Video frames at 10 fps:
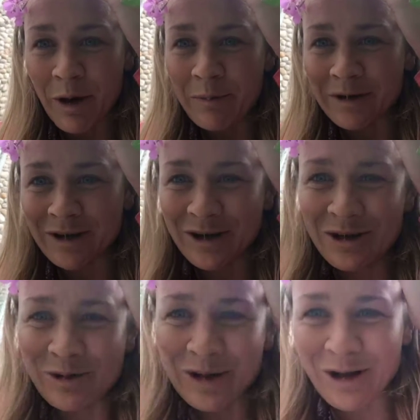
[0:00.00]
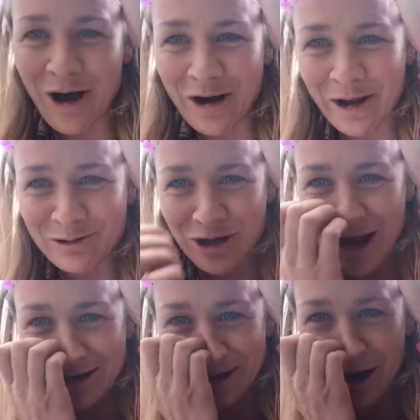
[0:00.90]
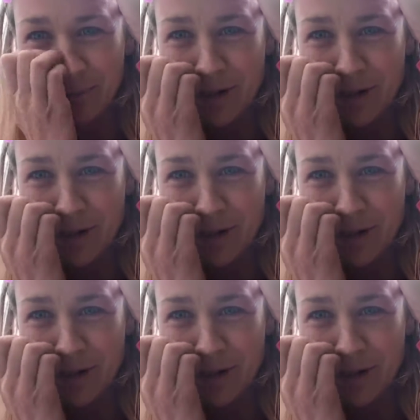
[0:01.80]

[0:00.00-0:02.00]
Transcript: I'm building a new little audio track to help